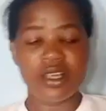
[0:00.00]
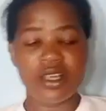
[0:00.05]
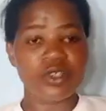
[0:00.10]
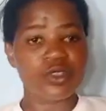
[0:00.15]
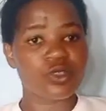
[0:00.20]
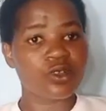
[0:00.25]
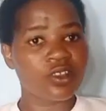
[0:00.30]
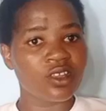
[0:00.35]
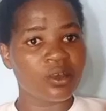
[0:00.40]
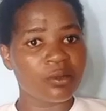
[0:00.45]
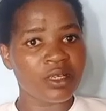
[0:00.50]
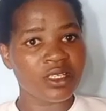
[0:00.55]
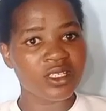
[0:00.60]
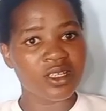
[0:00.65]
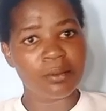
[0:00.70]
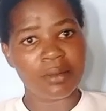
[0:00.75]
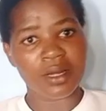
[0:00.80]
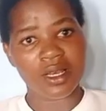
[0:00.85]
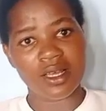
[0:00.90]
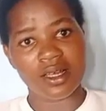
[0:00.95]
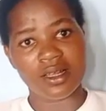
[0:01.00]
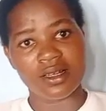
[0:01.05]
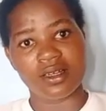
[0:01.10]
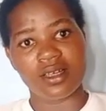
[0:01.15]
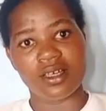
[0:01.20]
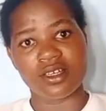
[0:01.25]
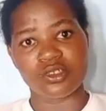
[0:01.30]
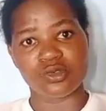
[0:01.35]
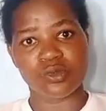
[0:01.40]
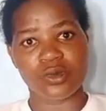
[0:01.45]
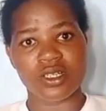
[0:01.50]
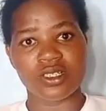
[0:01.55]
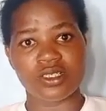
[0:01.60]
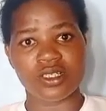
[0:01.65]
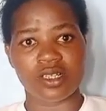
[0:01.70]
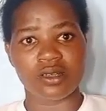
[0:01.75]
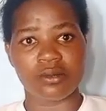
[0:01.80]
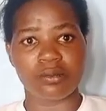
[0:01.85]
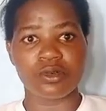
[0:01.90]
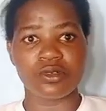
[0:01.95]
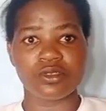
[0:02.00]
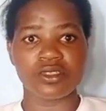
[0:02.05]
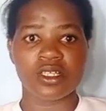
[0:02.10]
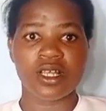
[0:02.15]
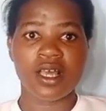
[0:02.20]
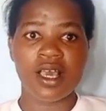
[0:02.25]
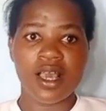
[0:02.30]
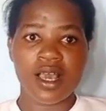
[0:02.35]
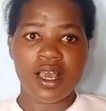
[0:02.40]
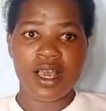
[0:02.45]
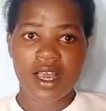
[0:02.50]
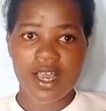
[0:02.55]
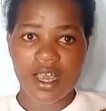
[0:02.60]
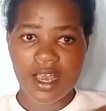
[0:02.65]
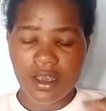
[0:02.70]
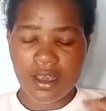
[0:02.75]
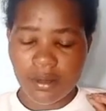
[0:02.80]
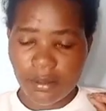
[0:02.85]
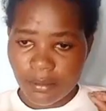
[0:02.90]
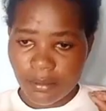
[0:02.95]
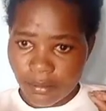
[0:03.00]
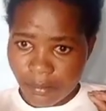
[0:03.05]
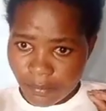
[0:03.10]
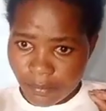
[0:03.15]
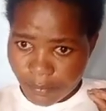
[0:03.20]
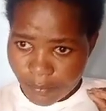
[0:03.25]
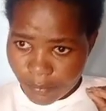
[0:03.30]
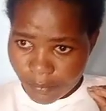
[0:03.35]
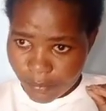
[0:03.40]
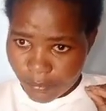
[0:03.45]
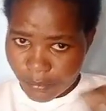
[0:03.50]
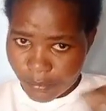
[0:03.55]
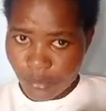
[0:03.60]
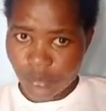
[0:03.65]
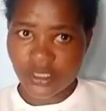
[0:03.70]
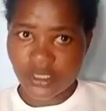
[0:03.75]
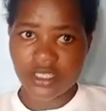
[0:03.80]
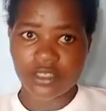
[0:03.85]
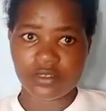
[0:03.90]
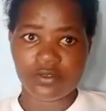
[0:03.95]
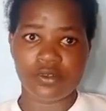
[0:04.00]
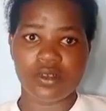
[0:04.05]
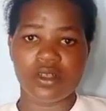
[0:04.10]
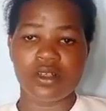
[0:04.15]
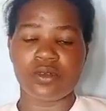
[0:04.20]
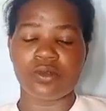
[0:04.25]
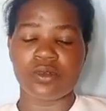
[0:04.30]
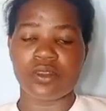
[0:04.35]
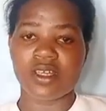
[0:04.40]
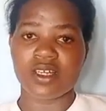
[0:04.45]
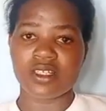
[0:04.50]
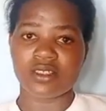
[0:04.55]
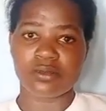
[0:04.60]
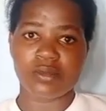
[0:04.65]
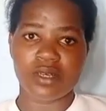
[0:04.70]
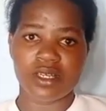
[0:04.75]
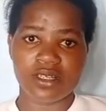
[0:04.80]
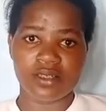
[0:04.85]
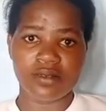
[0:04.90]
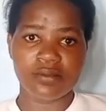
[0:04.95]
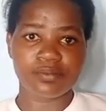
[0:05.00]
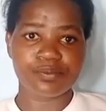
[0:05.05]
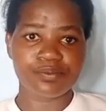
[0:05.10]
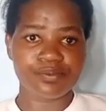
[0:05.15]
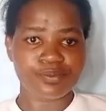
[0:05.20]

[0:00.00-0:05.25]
So they made a plan and went and put a potter's field with that money,